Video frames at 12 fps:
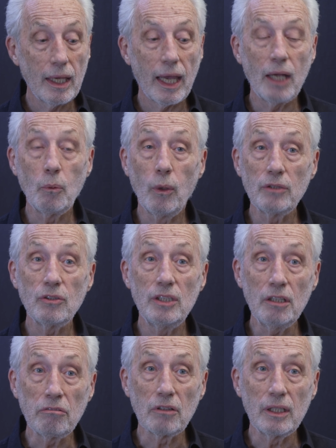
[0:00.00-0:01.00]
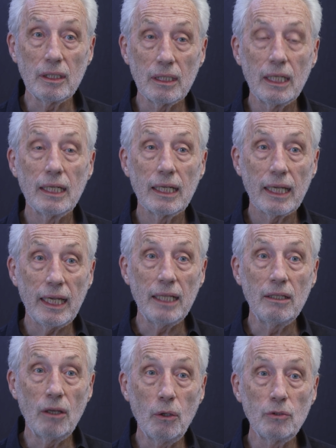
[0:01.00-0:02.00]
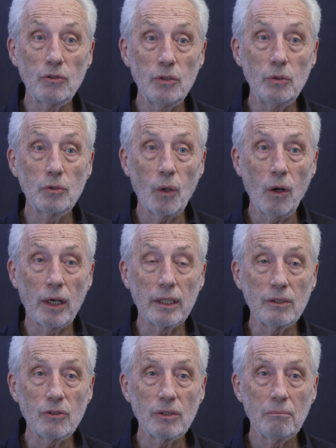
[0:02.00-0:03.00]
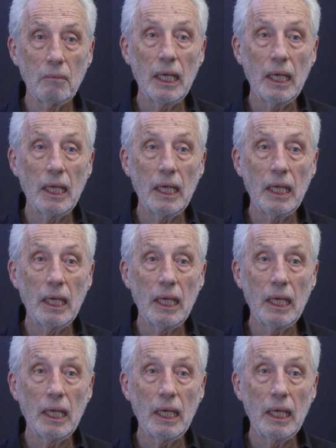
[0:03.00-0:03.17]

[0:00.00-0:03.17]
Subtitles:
and what's different in those 2 drawings.